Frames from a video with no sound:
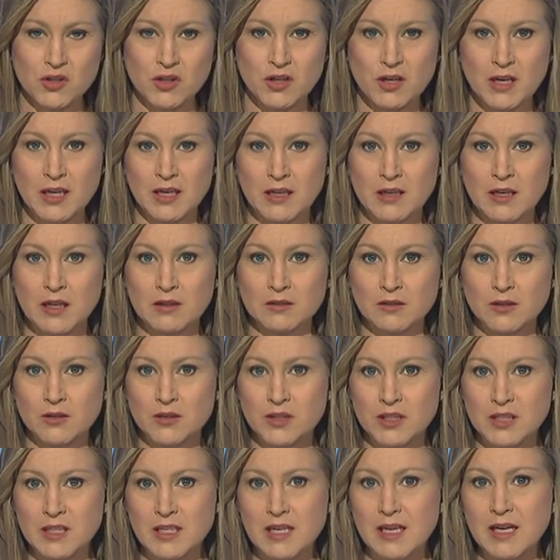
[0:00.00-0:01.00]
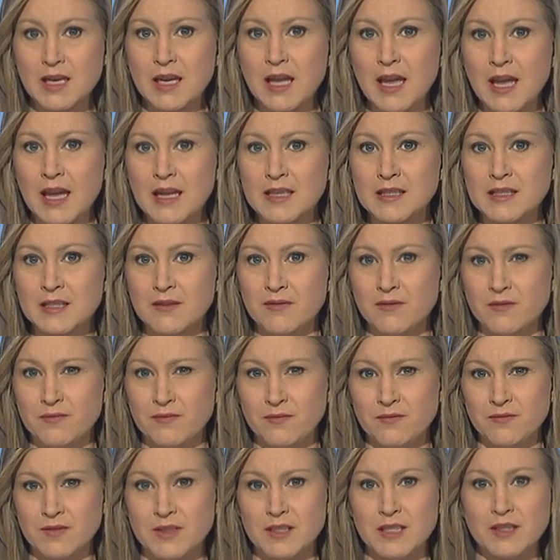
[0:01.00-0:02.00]
in Lushnja and
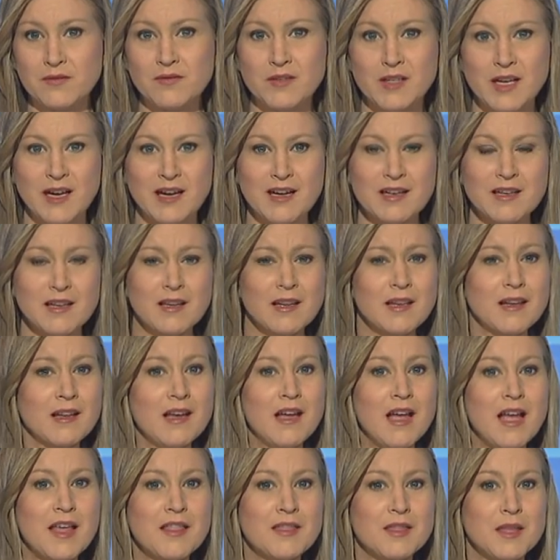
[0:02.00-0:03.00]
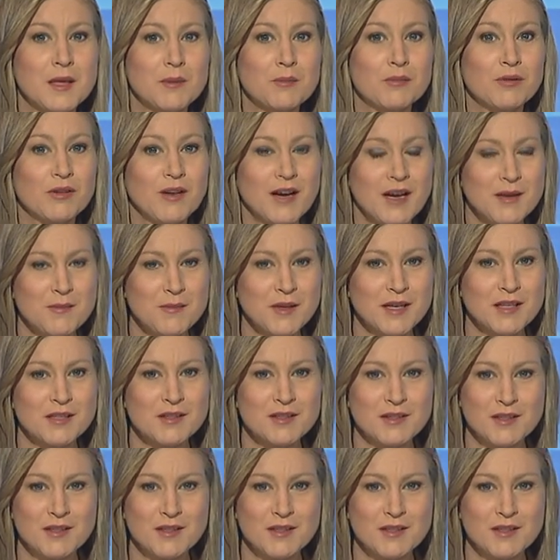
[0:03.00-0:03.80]
Divjak. The Prime Minister